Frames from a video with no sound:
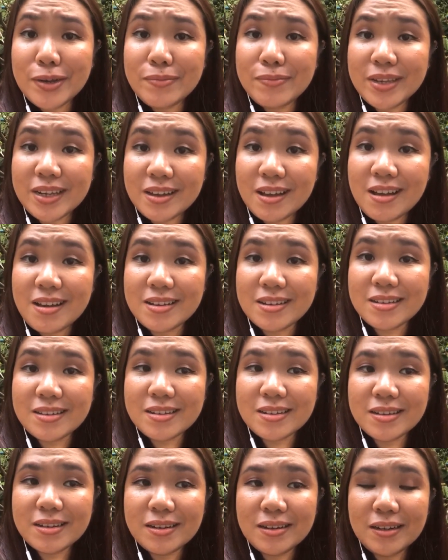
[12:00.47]

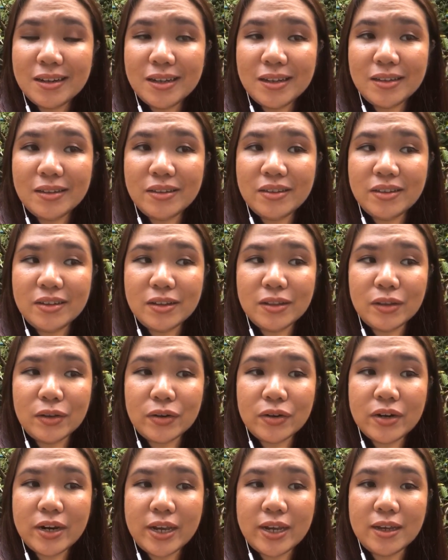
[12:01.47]
because the
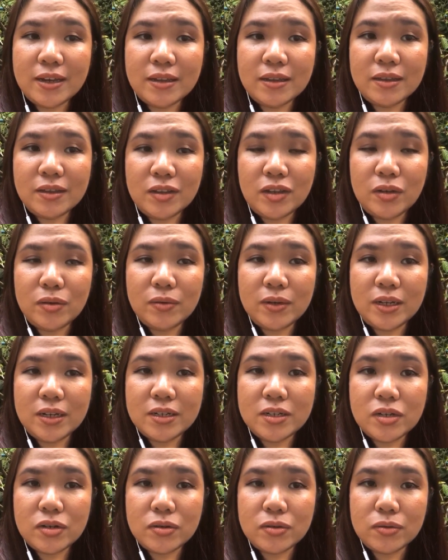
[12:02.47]
learning that you
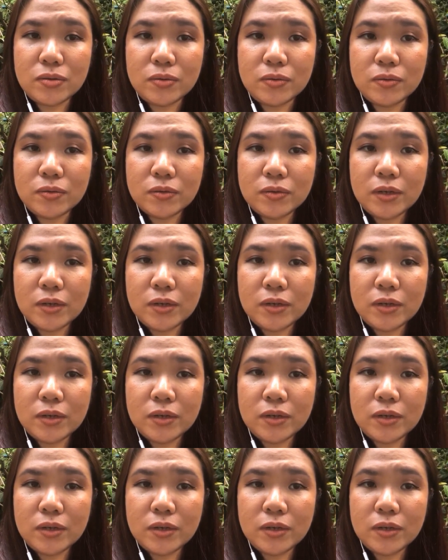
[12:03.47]
needed to